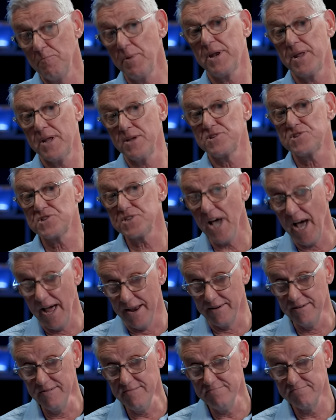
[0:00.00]
But his
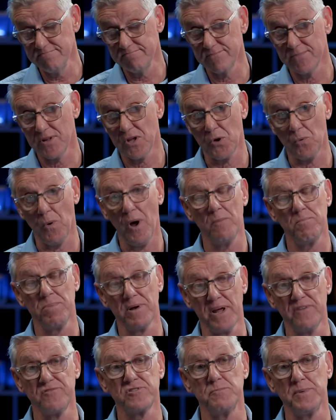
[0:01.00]
son, who I
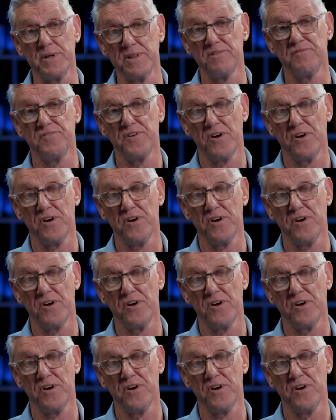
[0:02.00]
believe to be the